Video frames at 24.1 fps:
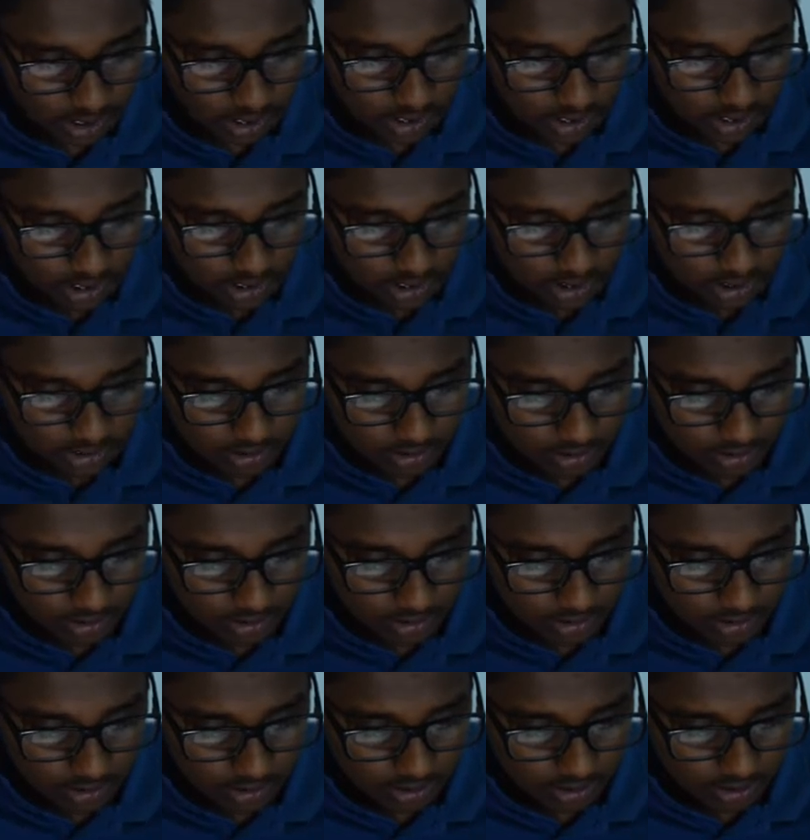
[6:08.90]

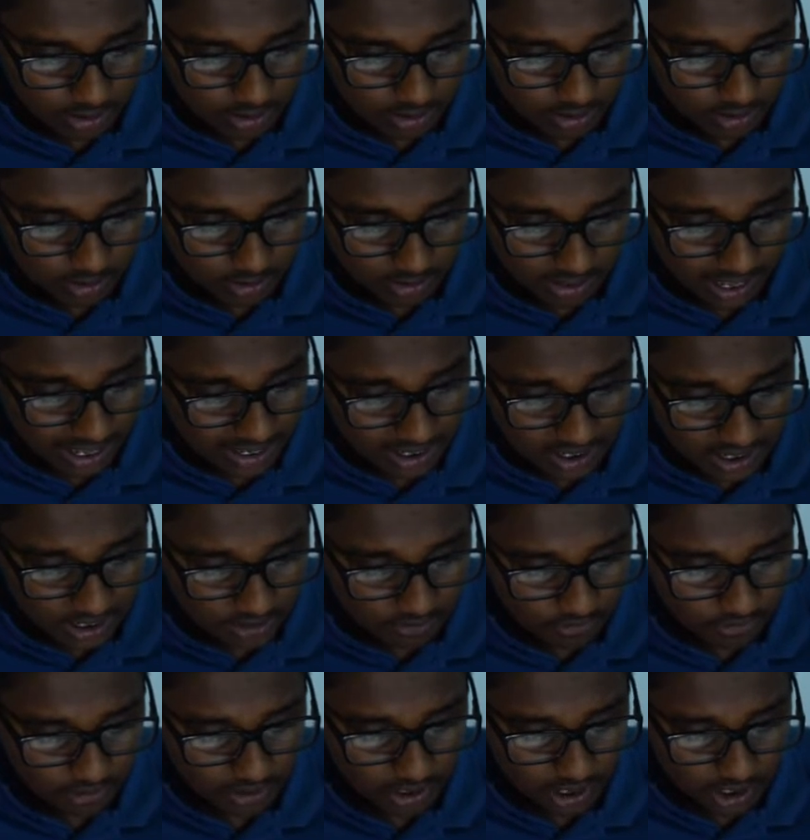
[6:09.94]
So that's it
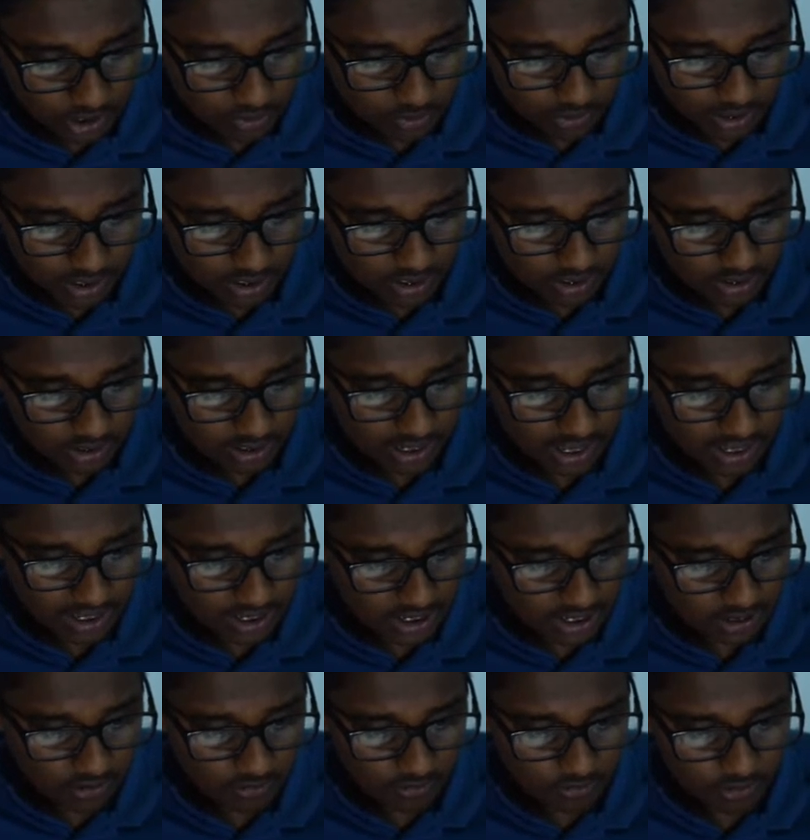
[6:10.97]
for this one. That's
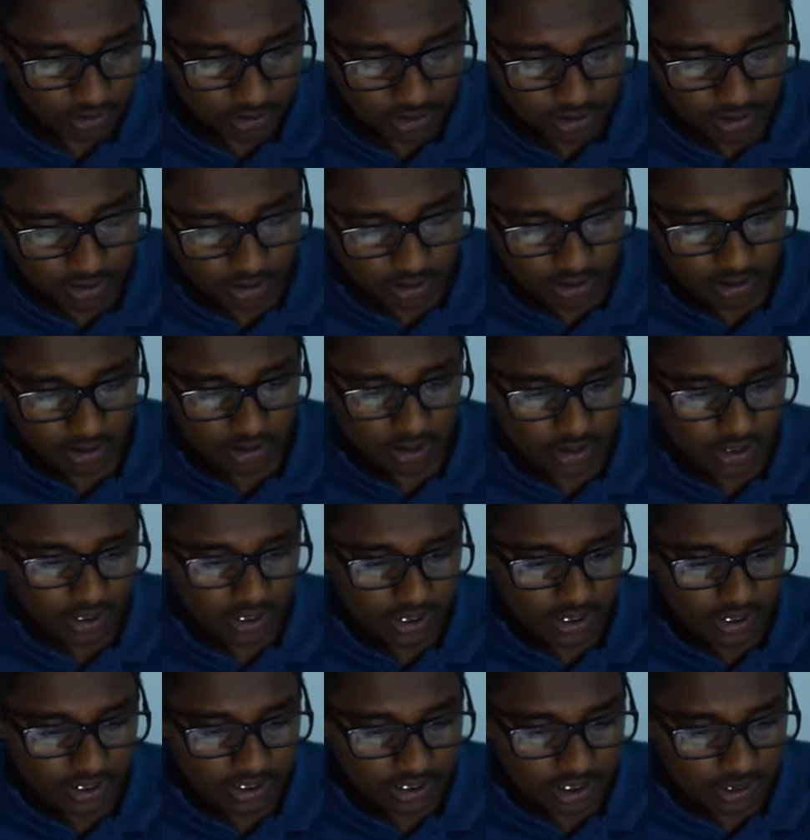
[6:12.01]
it for the
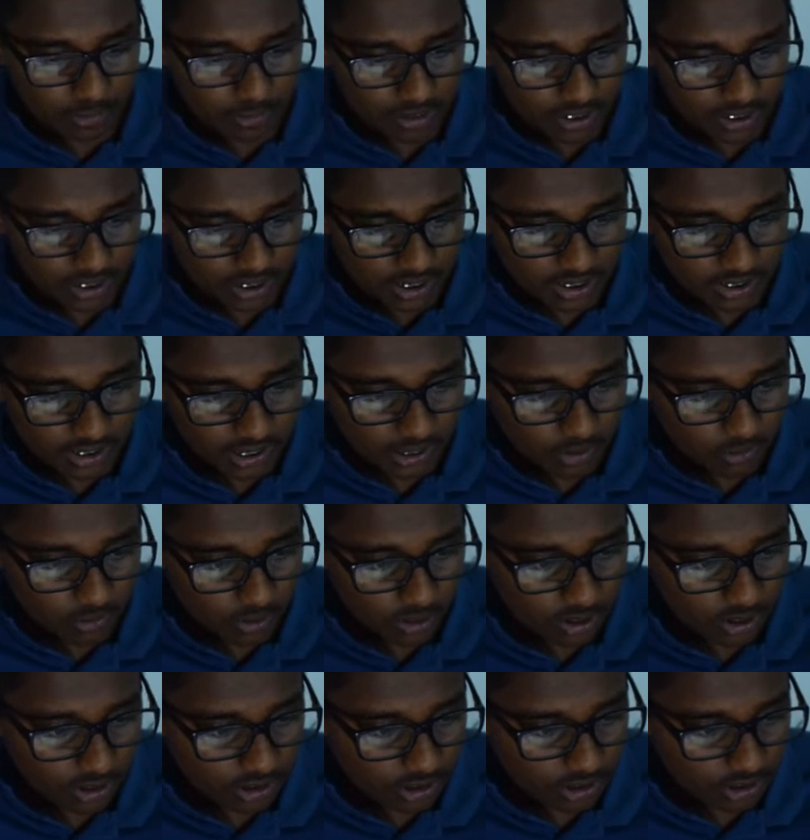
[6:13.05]
syllabus content
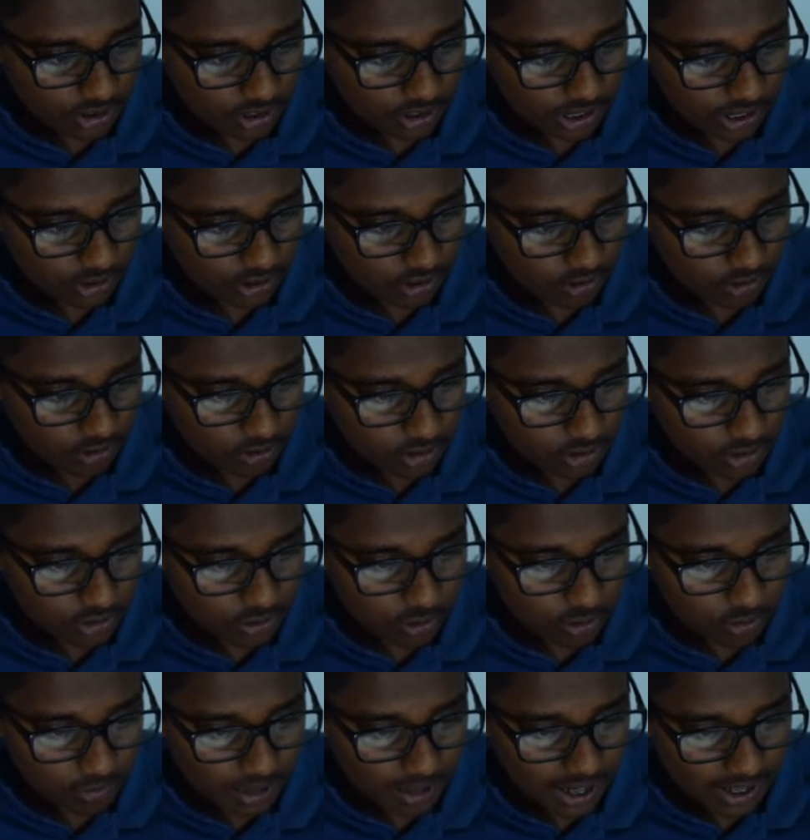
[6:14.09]
one. So you can also
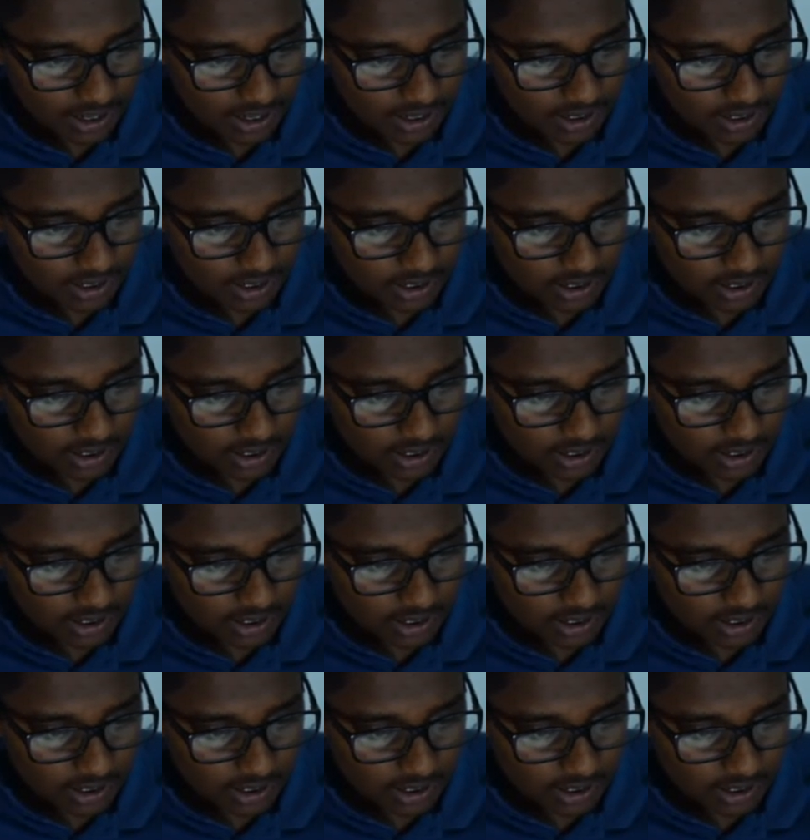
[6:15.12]
go back